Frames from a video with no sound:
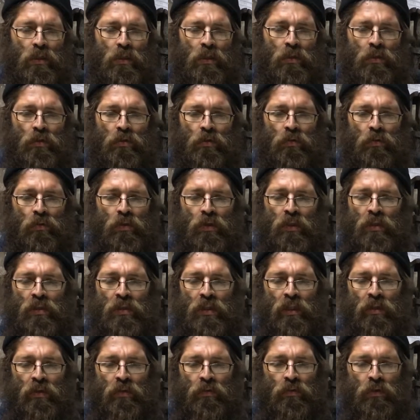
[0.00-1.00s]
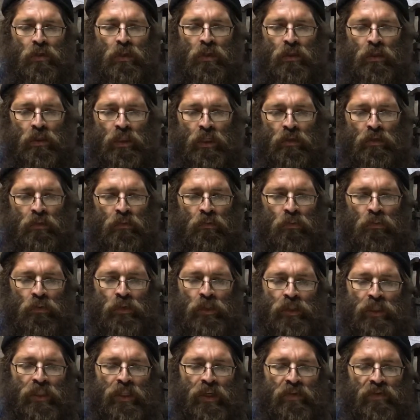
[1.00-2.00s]
The truth is, I don't think they
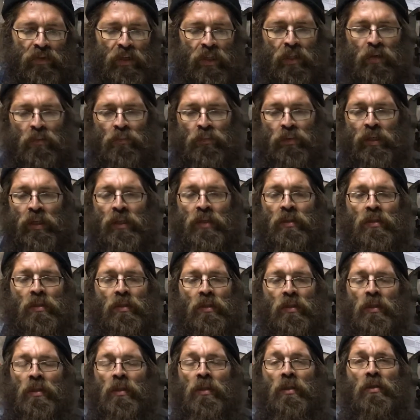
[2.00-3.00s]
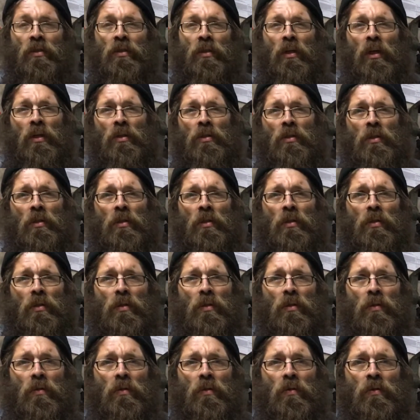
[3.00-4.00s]
really have any place in the discussion.
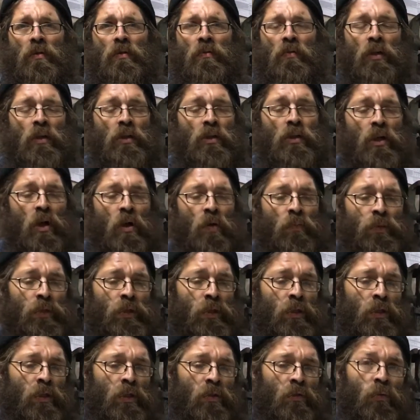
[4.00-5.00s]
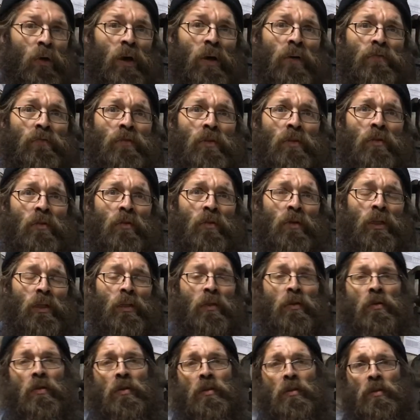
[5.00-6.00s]
Do I sharpen at a 12
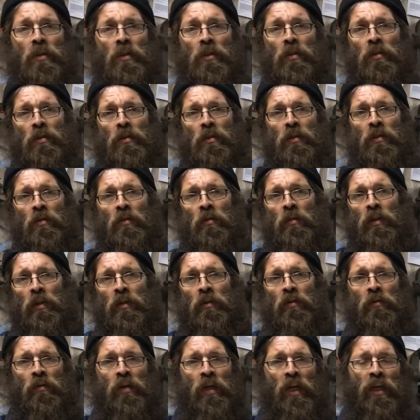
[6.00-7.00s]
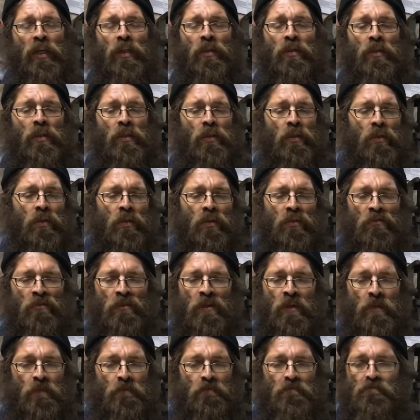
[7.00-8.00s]
degree or a 6 degree or an 18
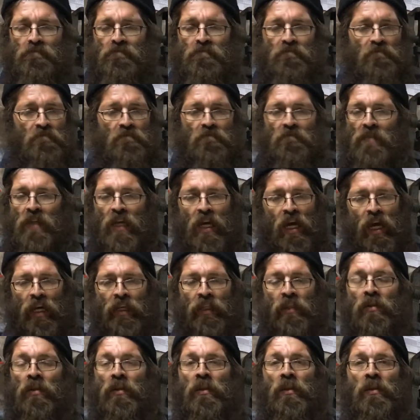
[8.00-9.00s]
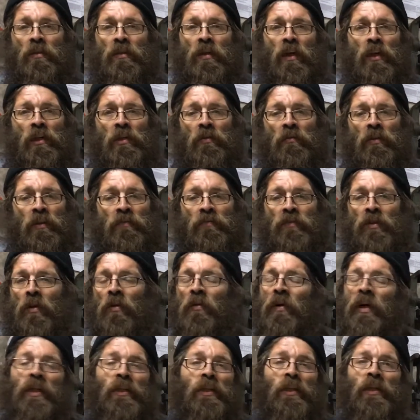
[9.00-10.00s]
degree? I couldn't tell you, I have
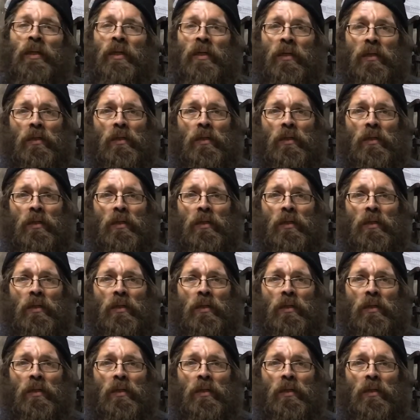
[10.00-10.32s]
no idea.